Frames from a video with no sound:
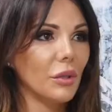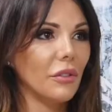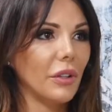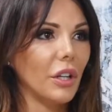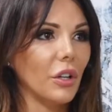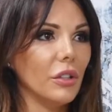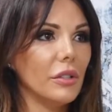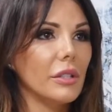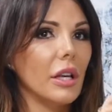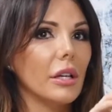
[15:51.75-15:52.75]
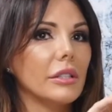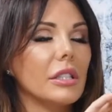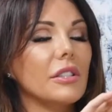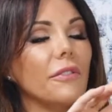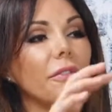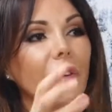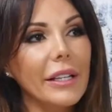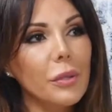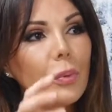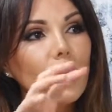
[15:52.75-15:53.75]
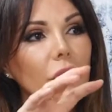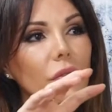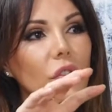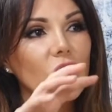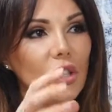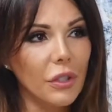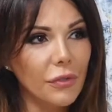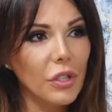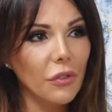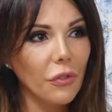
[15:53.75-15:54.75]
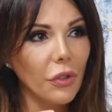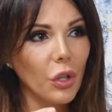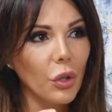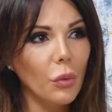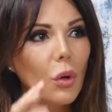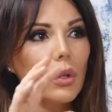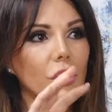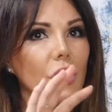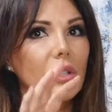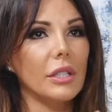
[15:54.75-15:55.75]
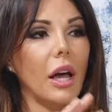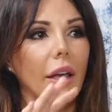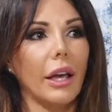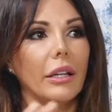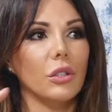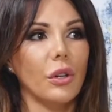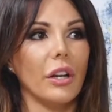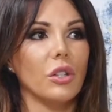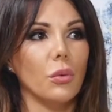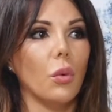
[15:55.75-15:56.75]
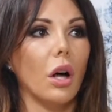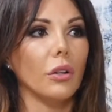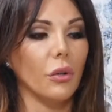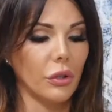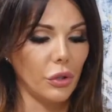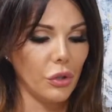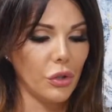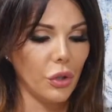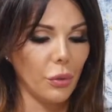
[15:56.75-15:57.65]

the videos. Does Facebook shift it for you, or do you start gaining traction while you're on YouTube?